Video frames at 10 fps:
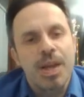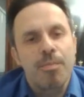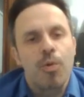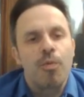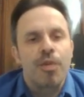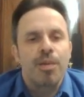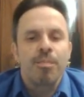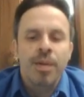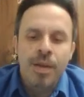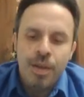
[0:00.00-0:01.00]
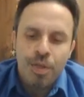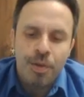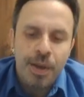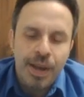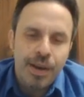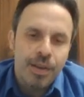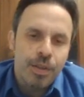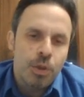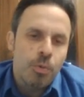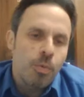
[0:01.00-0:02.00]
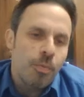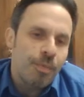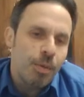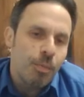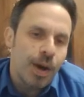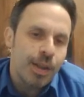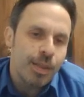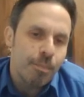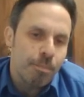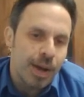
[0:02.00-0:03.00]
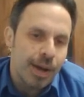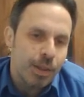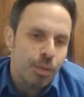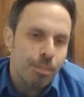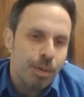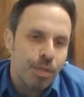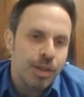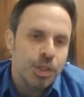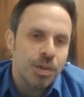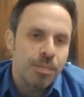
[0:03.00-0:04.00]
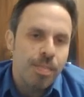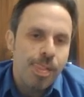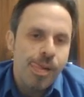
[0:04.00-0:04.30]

game over. So again, to rewind back to the position,